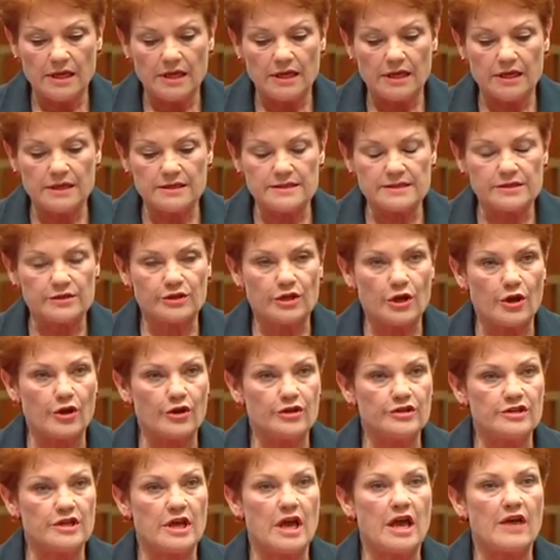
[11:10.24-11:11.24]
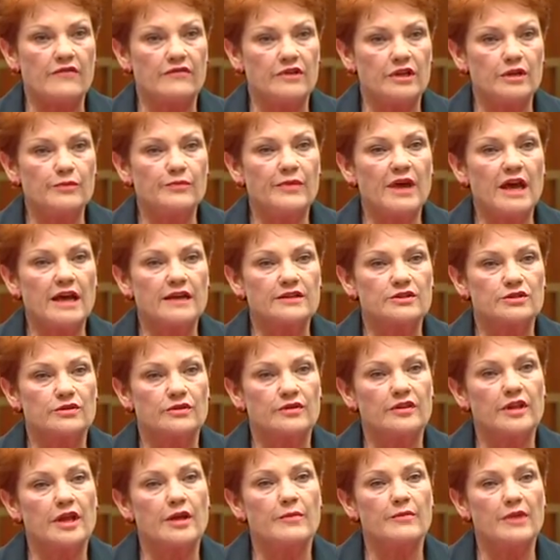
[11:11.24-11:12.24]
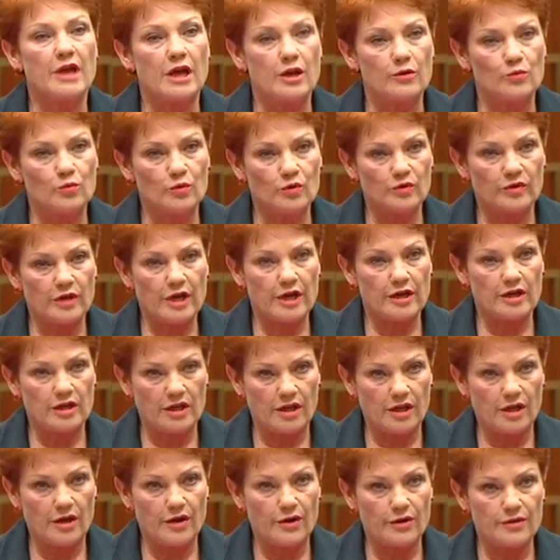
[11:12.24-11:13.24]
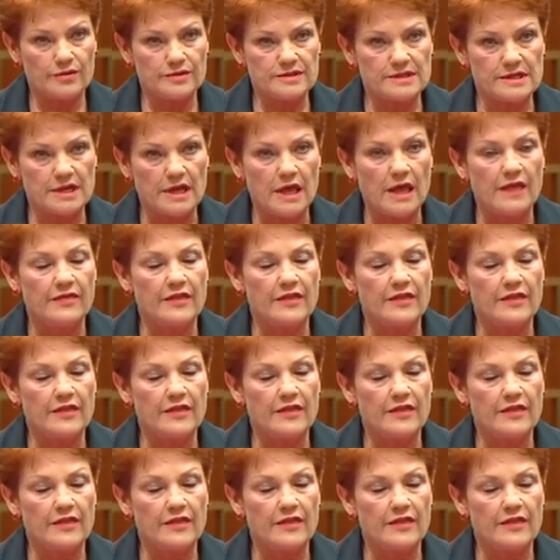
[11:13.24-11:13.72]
Is it going to have an impact on them, and will they close?